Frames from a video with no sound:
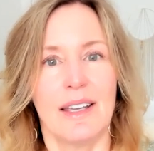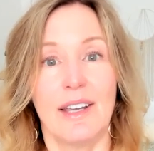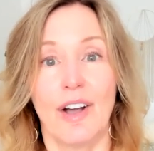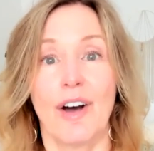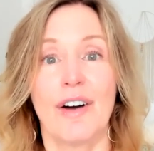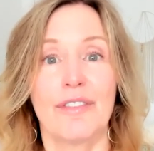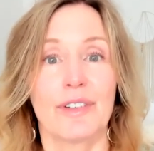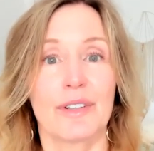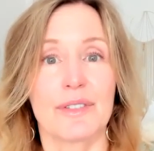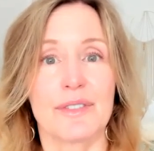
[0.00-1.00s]
he
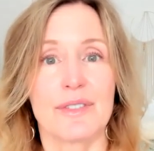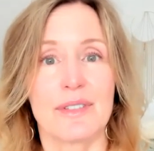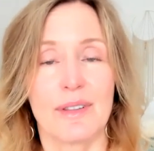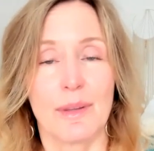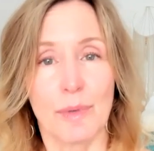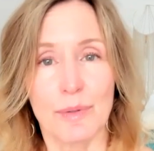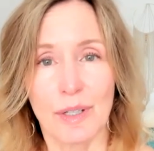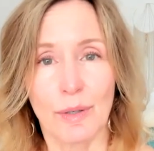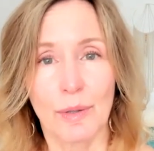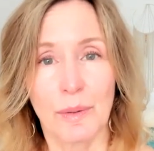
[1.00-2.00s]
offers the most
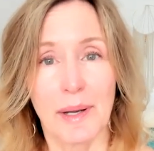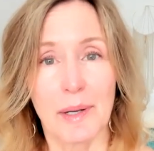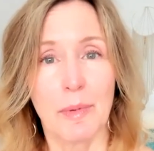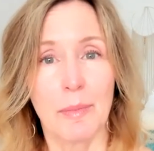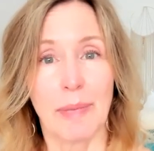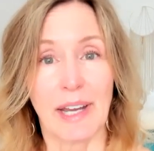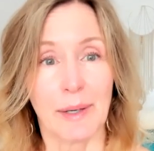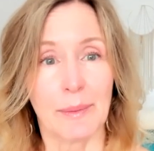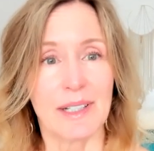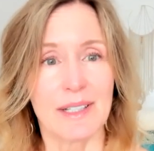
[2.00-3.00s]
incredible
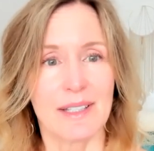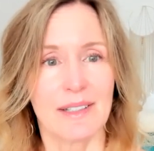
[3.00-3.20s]
banquet.